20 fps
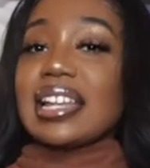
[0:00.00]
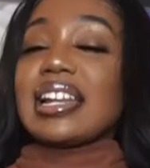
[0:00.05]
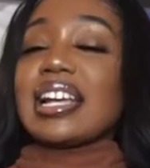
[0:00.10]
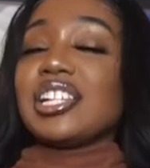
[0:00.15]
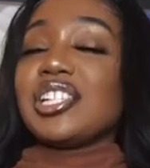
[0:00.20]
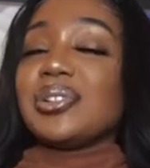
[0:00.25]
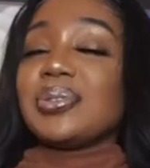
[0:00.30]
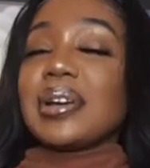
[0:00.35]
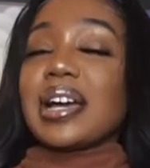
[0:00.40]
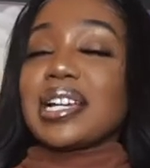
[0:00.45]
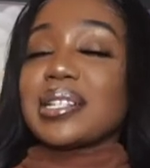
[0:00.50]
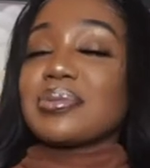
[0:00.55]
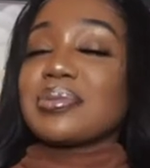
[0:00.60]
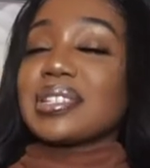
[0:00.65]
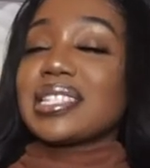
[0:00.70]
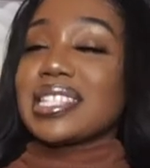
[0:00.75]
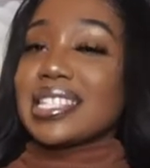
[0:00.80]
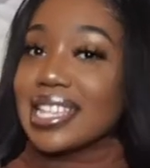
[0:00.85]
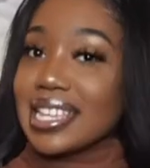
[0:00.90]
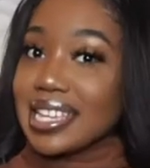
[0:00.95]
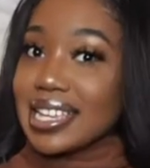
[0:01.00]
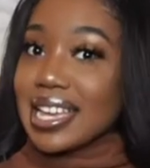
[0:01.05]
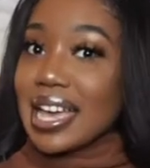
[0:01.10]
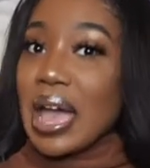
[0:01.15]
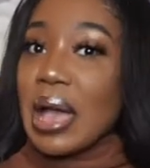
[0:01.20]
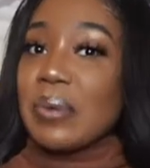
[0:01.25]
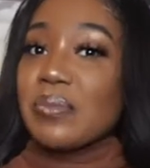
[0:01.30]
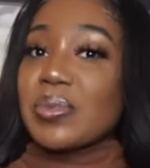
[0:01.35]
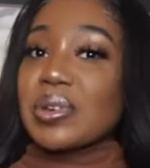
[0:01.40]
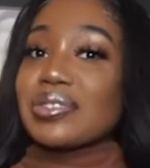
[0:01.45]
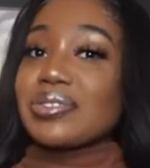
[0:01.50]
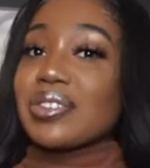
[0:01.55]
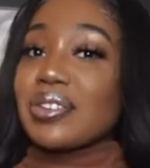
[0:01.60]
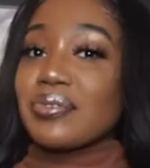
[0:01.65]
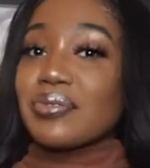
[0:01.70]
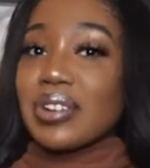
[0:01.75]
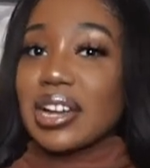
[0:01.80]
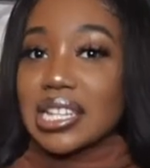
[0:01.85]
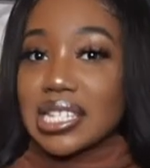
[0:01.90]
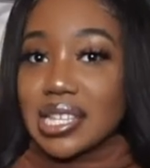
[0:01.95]
And as you guys will see with
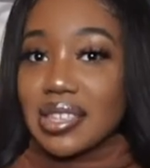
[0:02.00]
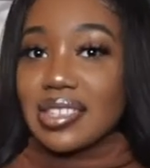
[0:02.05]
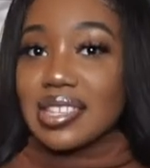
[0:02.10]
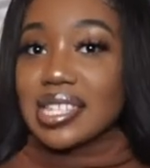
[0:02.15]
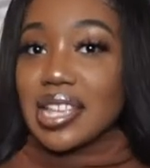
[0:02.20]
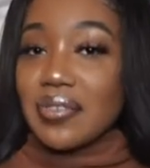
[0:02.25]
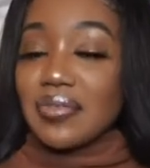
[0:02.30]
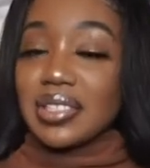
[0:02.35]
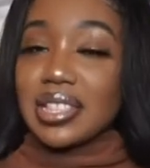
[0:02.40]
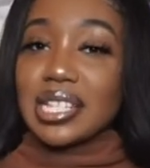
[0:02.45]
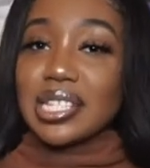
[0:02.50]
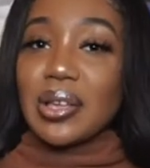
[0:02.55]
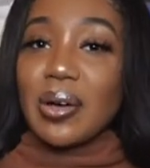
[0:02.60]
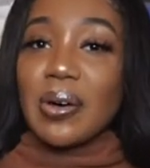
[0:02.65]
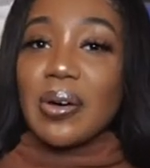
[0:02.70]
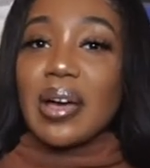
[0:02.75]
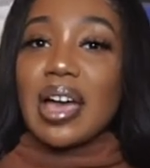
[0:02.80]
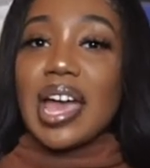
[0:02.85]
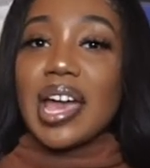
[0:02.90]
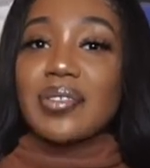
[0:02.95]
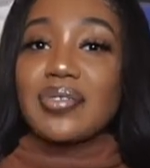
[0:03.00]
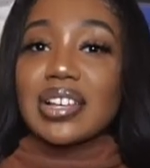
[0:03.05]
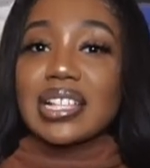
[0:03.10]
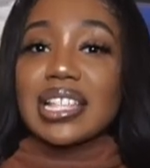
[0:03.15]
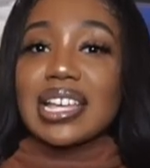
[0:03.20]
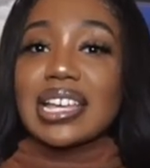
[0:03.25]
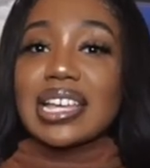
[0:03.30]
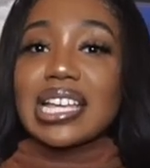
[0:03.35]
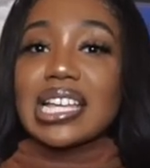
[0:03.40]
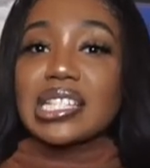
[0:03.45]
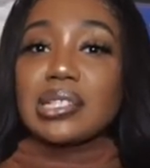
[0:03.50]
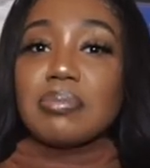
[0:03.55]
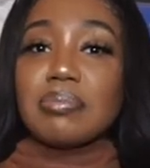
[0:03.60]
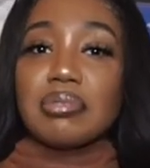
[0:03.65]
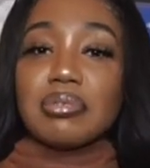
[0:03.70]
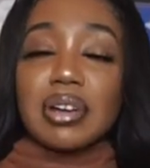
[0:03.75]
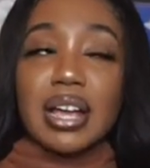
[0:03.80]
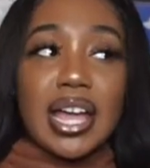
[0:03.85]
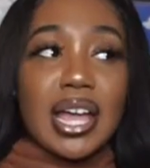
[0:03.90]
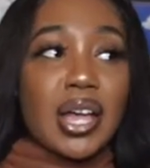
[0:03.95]
the rest of the stuff in this haul, everything is
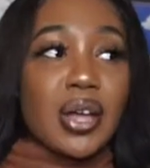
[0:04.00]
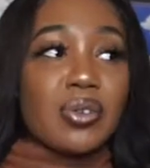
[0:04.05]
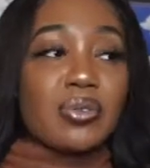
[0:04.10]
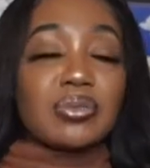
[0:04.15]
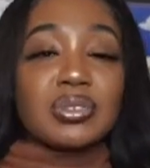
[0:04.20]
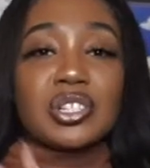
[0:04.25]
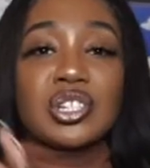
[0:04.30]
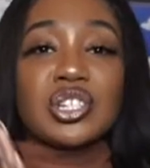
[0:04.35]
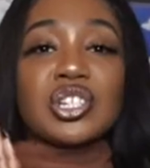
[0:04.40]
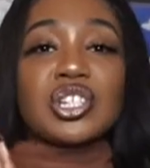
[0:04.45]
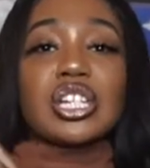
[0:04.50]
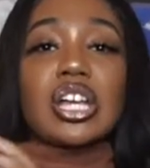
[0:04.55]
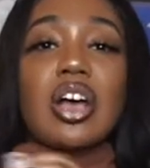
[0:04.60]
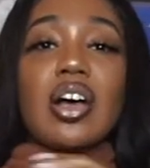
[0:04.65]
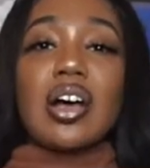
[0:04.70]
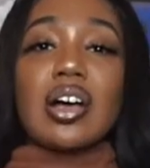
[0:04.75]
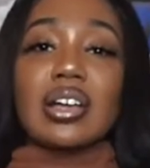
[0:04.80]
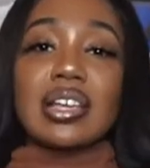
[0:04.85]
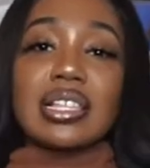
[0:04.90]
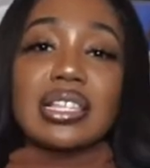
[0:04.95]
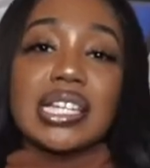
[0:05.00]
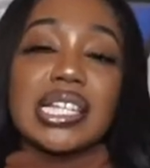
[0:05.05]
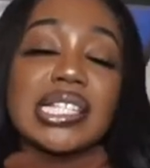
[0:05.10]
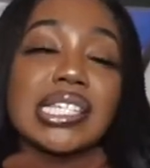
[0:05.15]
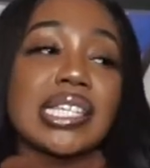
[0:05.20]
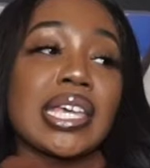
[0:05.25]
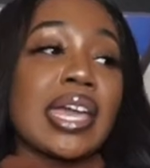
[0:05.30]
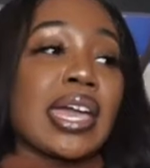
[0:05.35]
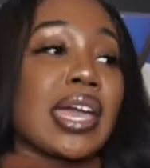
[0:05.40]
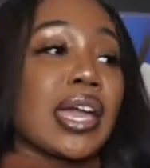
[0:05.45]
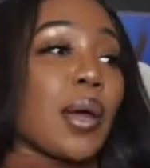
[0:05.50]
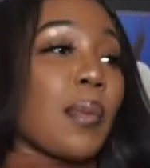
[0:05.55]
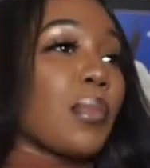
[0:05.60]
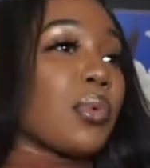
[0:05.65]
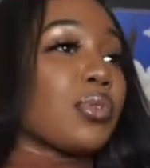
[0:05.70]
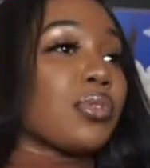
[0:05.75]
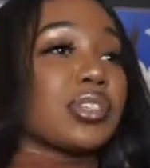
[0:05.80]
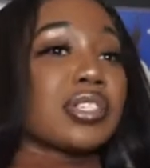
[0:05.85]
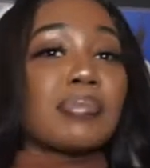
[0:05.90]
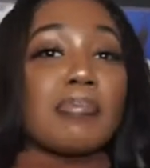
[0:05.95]
browns, chocolates,
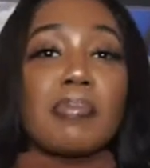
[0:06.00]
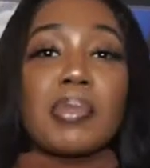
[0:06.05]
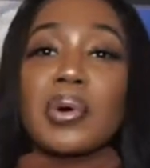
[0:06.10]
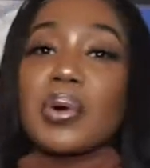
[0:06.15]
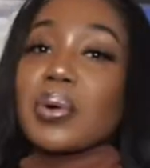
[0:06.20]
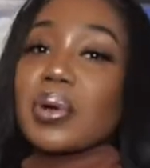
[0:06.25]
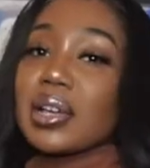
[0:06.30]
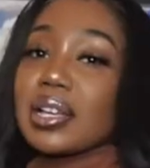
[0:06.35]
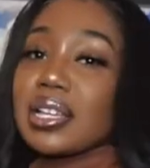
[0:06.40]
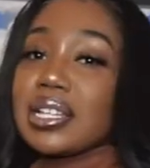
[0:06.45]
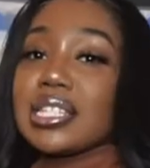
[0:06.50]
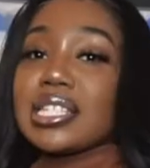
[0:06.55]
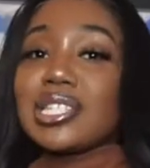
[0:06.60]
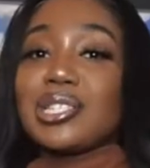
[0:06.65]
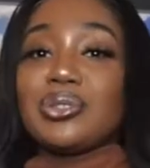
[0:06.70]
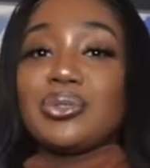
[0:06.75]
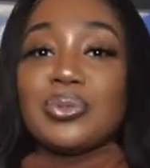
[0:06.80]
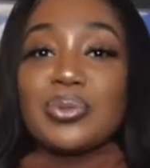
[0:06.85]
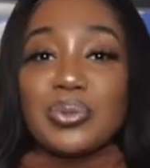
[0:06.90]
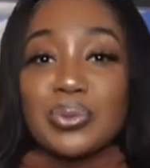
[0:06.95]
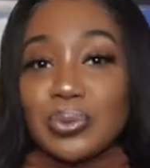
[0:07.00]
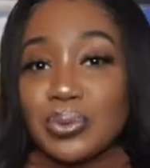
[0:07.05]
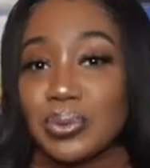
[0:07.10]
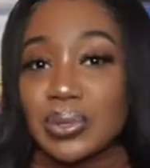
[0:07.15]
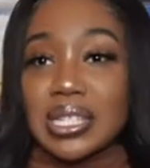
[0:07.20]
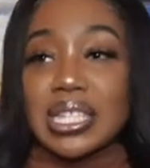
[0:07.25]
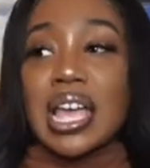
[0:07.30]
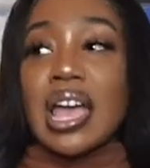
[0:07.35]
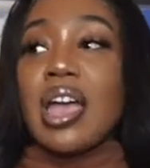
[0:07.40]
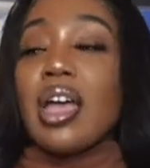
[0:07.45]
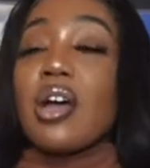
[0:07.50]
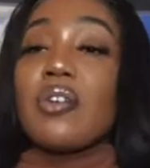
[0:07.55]
camels, mochas, nudes.